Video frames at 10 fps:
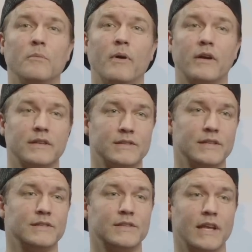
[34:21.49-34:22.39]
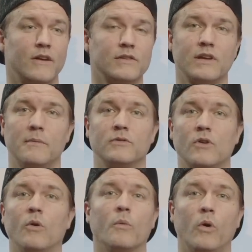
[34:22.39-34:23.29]
Parkinson's, and Alzheimer's
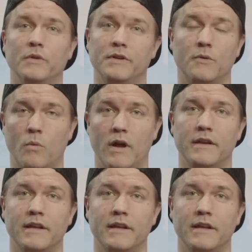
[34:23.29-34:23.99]
all rolled into one.